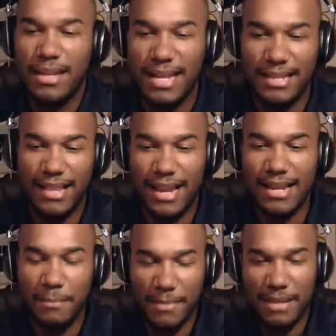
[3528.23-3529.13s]
and like
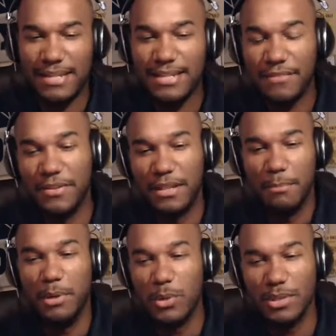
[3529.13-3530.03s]
get myself in the
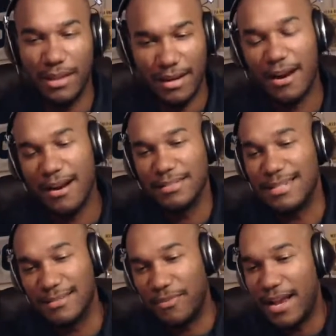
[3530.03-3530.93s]
mood. Like, all right,
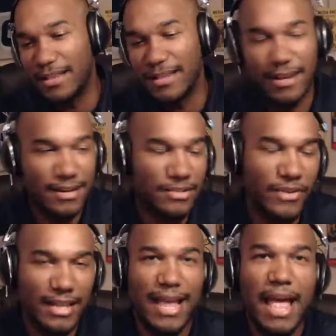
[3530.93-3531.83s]
this is finally here. It's
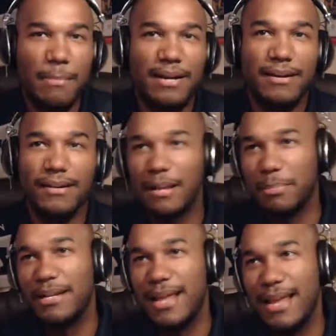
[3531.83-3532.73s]
finally happening in a
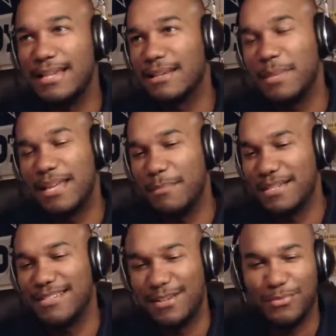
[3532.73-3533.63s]
couple of days. Let me get
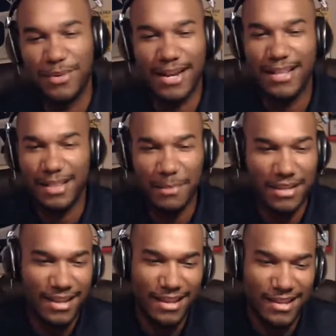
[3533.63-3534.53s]
myself ready. Let
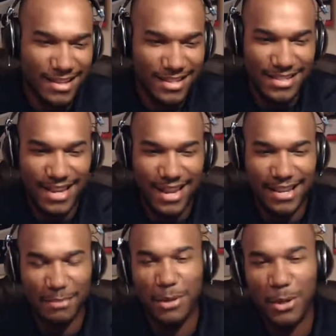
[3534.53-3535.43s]
me stay in
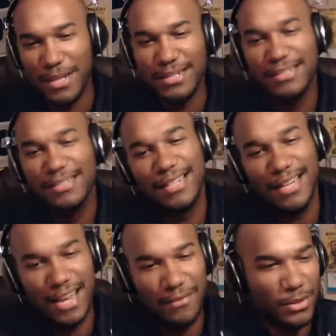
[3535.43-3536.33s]
the moment,
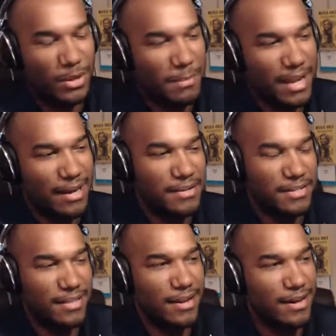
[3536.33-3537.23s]
even though I'm not
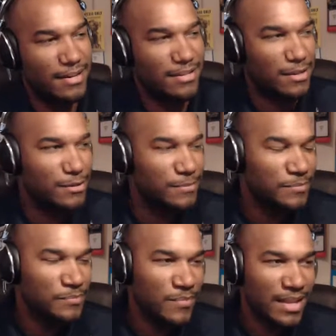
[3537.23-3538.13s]
actually there. So
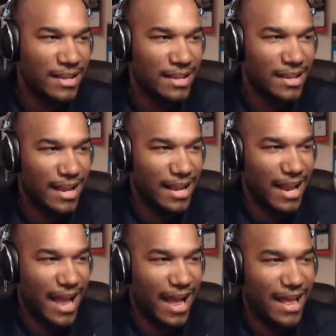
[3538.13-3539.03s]

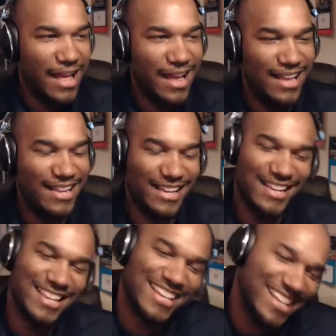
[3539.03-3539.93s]
I
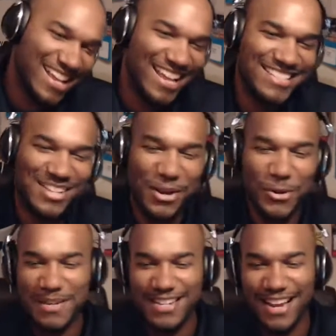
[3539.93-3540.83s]
just
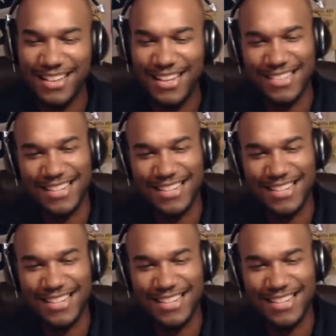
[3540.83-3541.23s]
hope it's not like the